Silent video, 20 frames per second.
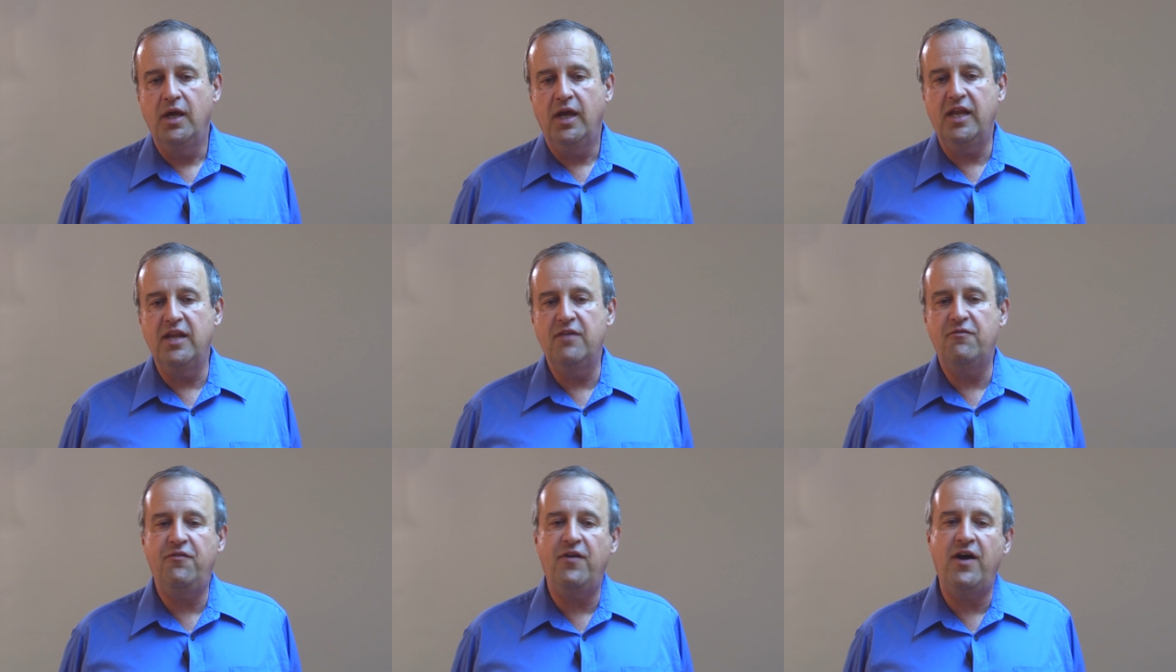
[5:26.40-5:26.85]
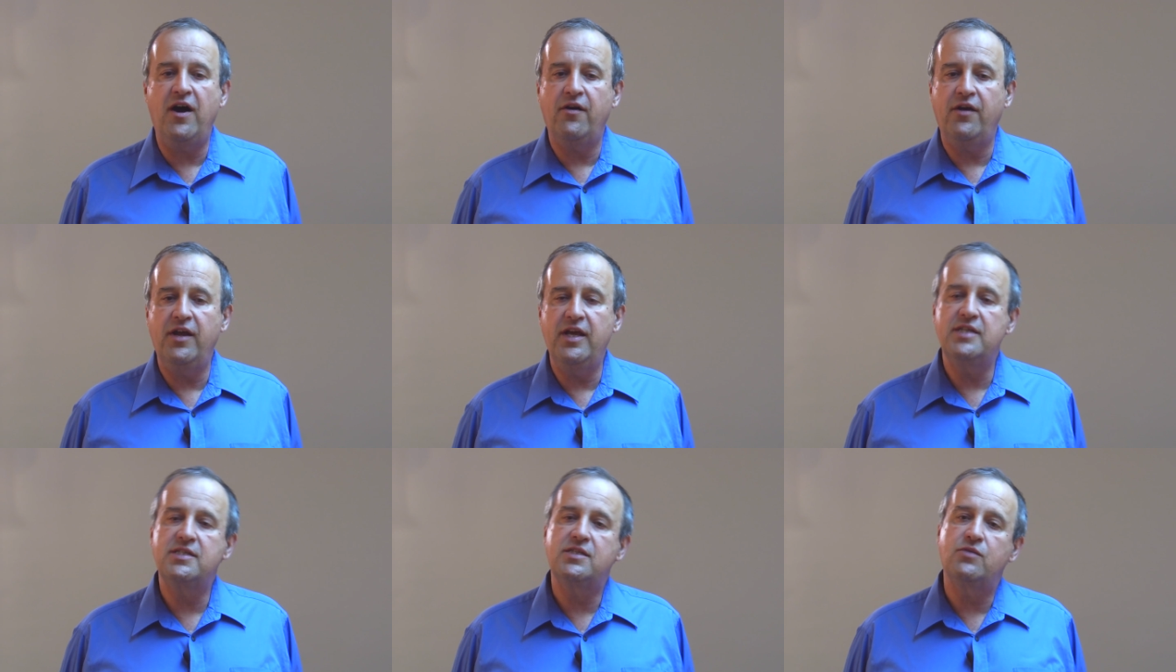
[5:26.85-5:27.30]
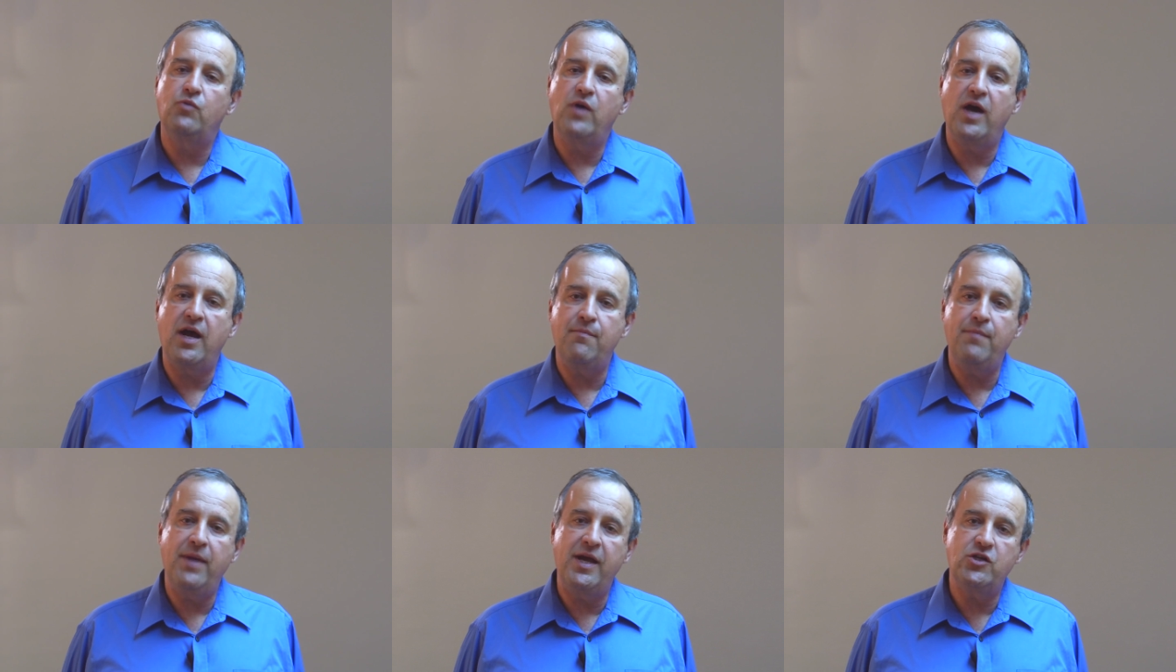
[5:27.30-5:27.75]
In the Far East, we
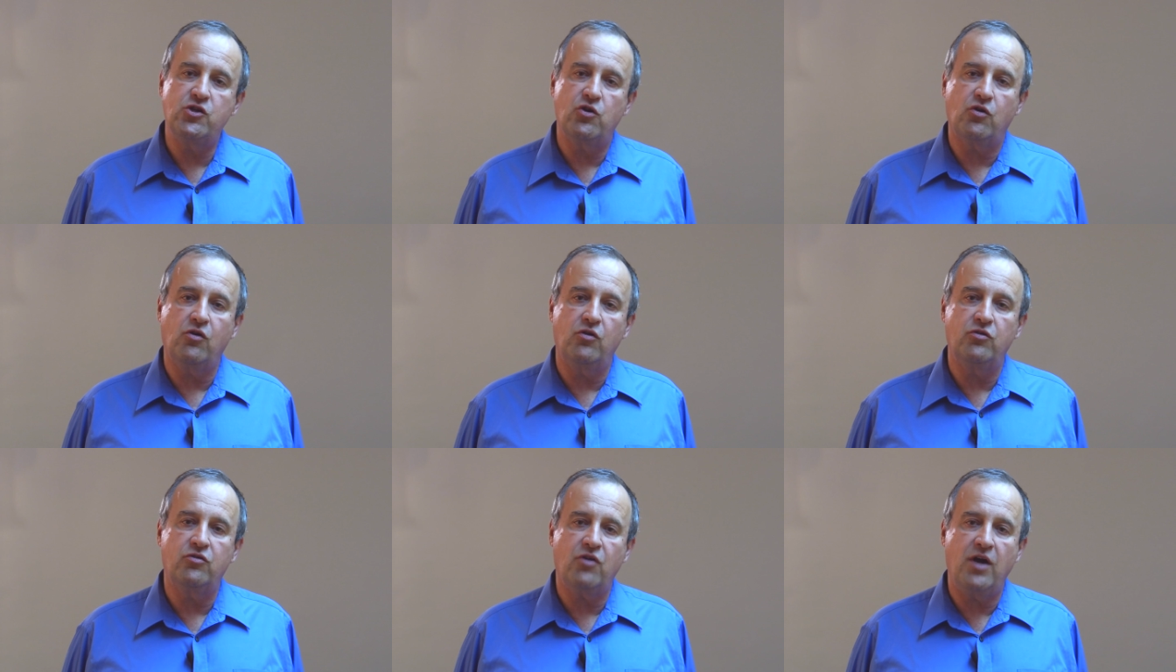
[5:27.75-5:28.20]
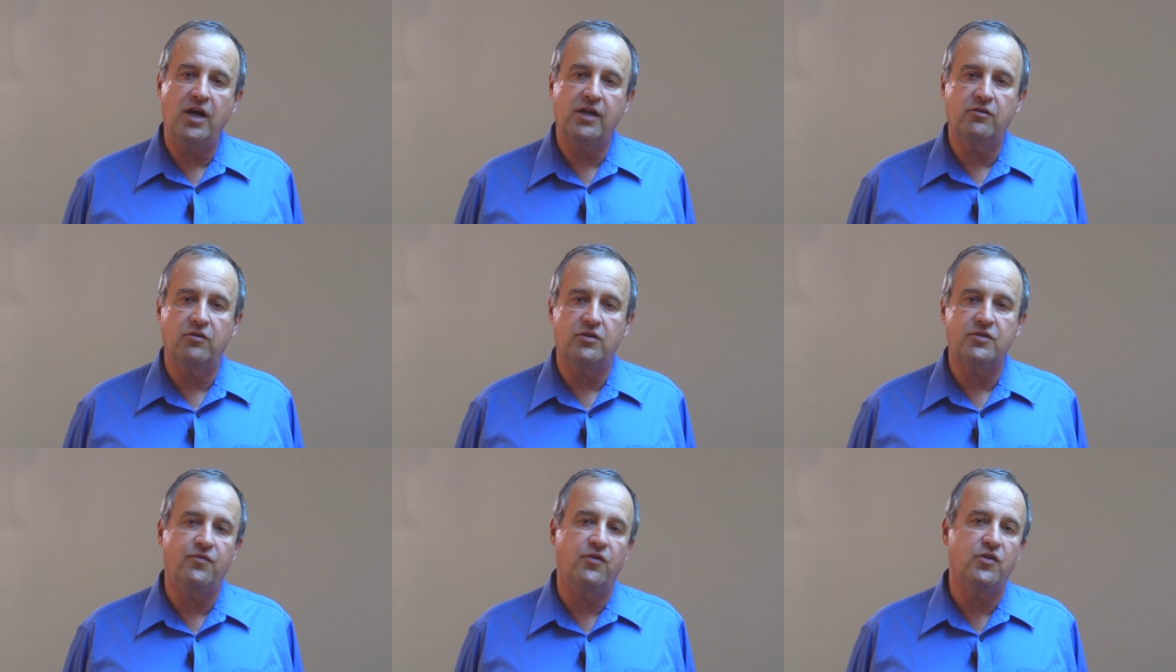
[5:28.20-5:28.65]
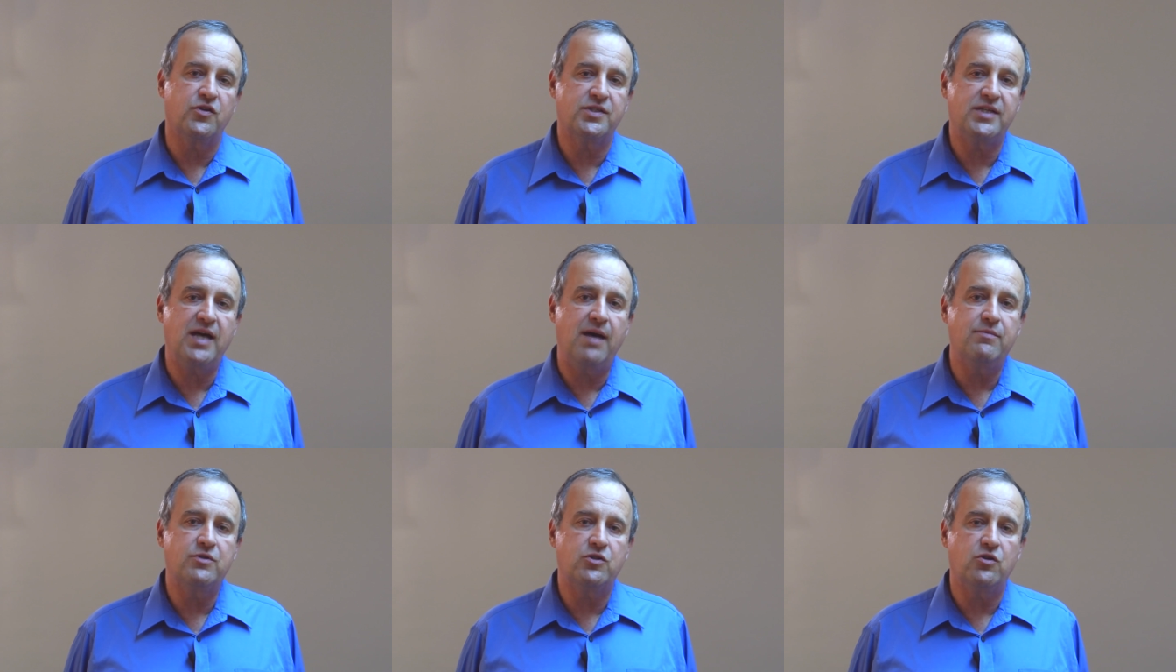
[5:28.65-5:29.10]
are major contractors for
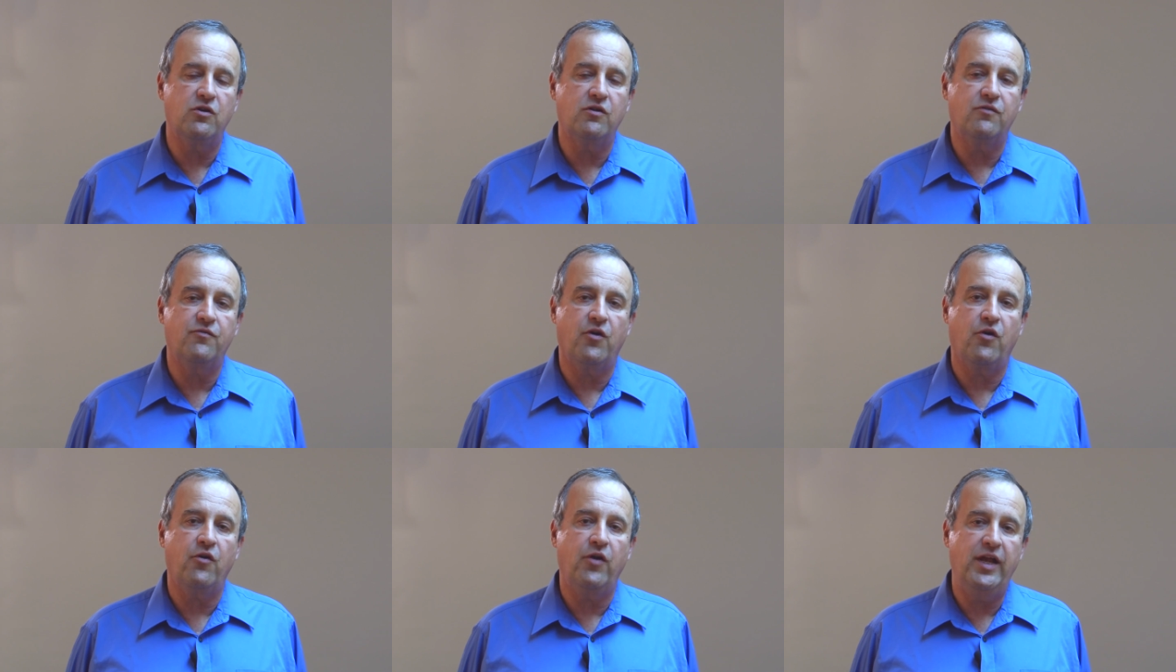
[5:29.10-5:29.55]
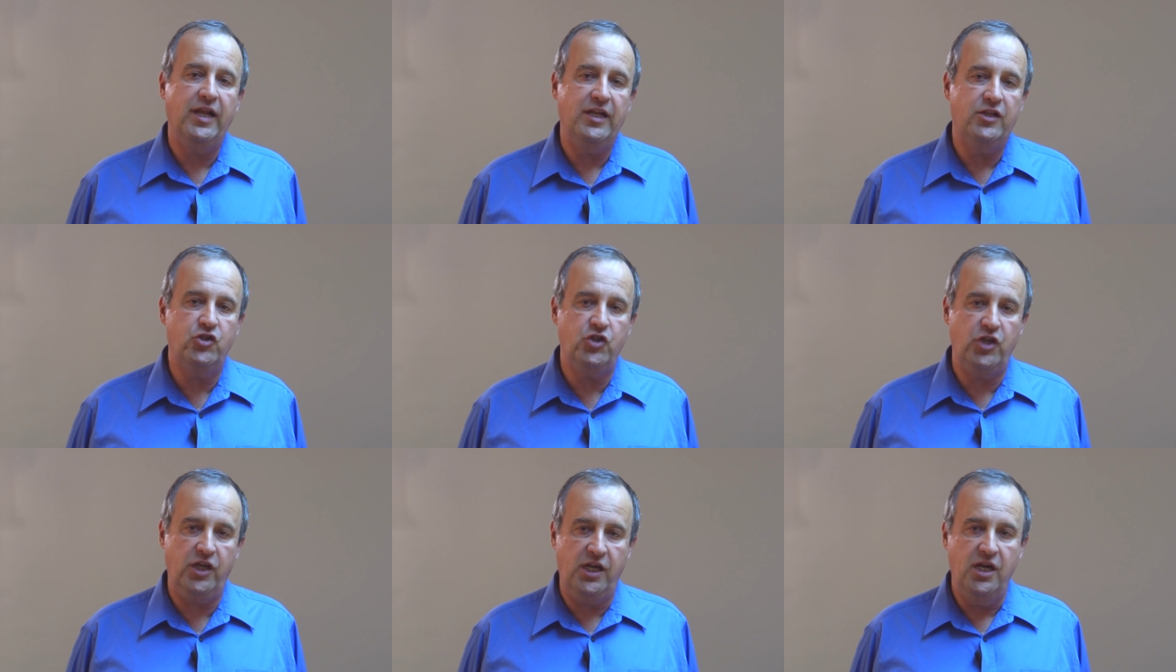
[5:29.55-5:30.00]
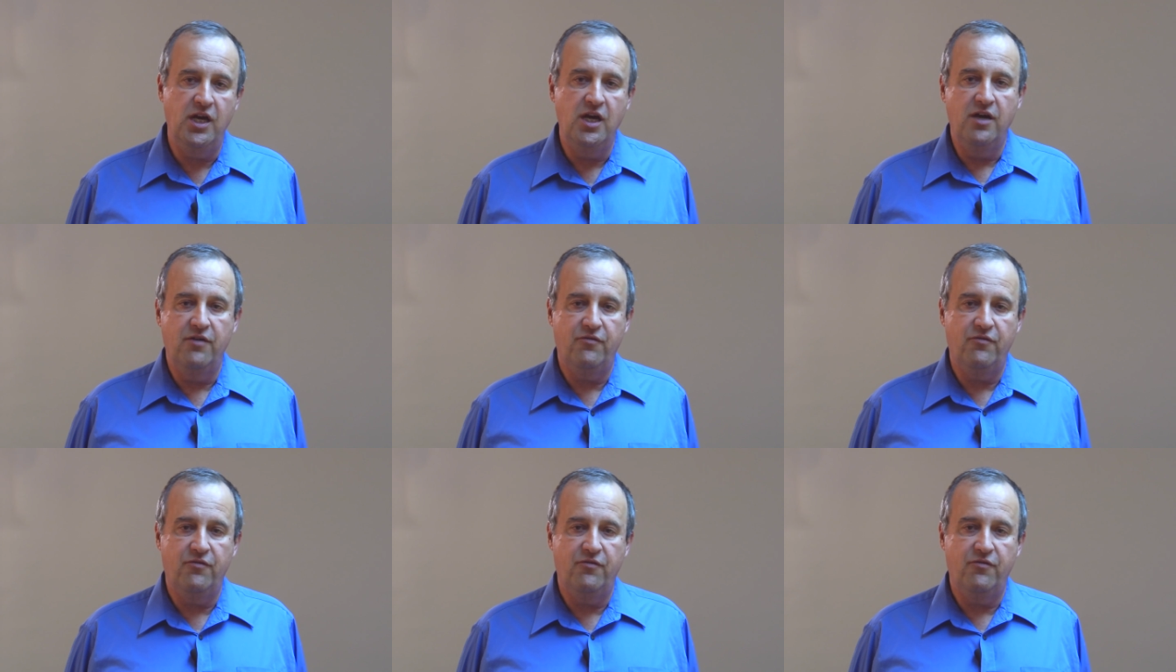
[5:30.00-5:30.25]
Samsung, for LG,